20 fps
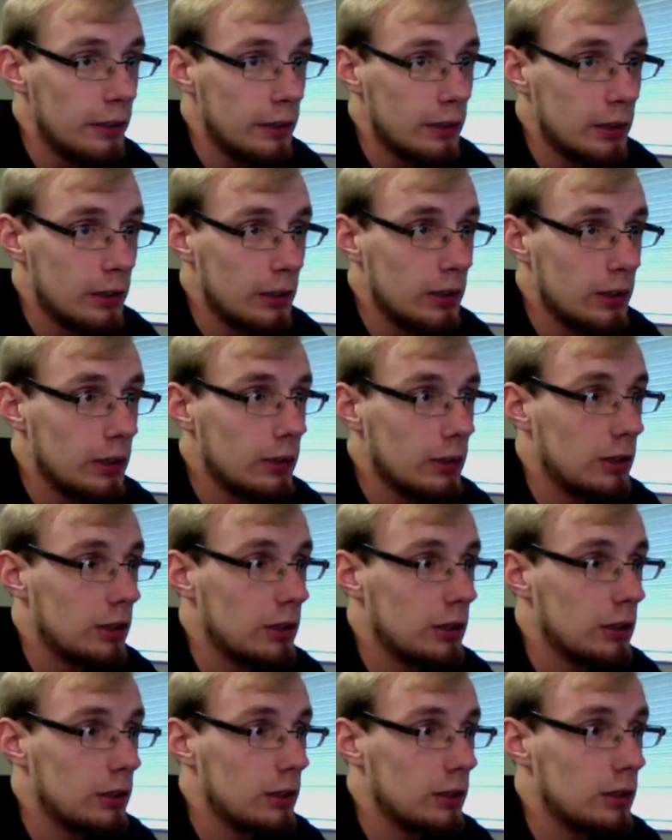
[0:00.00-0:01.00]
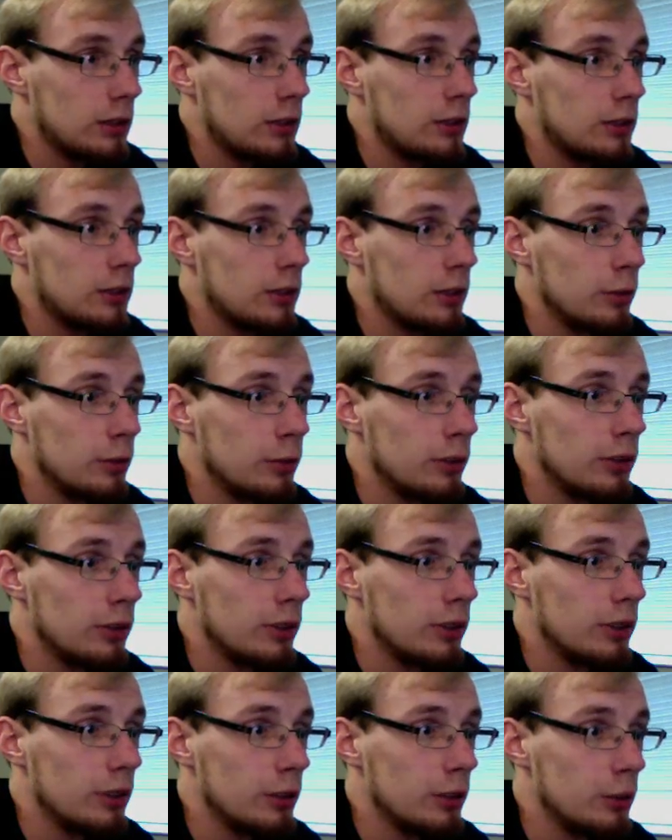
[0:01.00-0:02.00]
There we
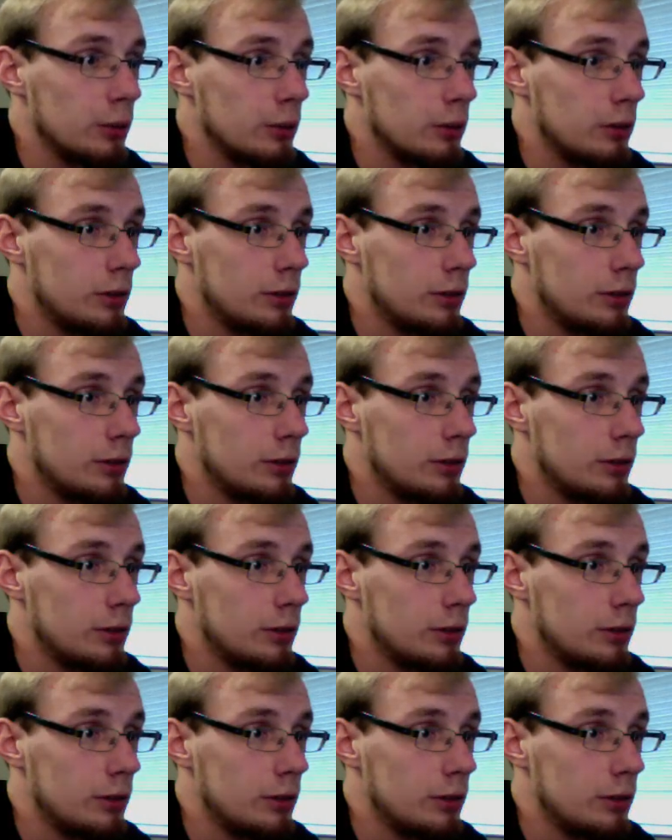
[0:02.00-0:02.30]
go.